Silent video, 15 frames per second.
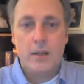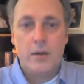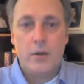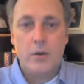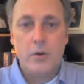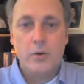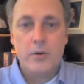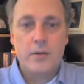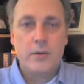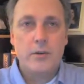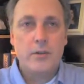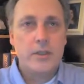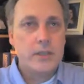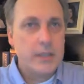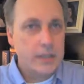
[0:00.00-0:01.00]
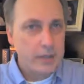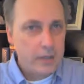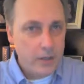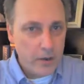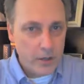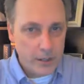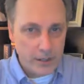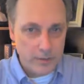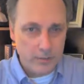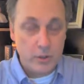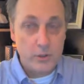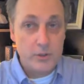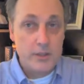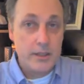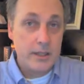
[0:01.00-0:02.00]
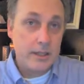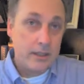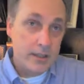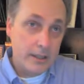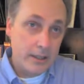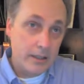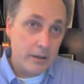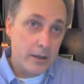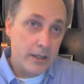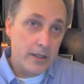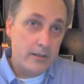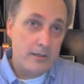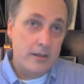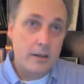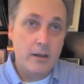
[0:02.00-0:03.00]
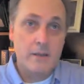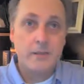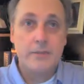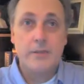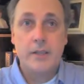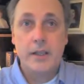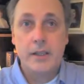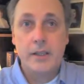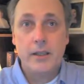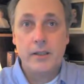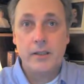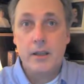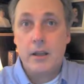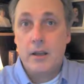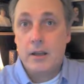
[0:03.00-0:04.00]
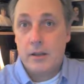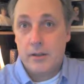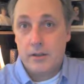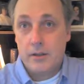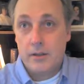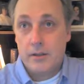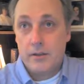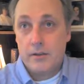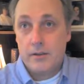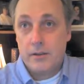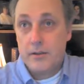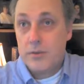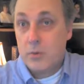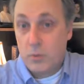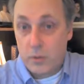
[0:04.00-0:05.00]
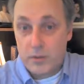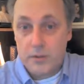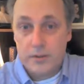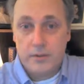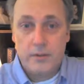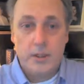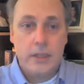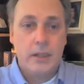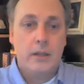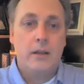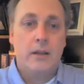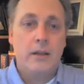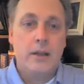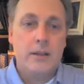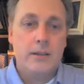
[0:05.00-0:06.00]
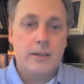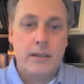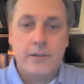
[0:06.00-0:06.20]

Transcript: Who is your intended audience, or who is the intended audience of the source? Is the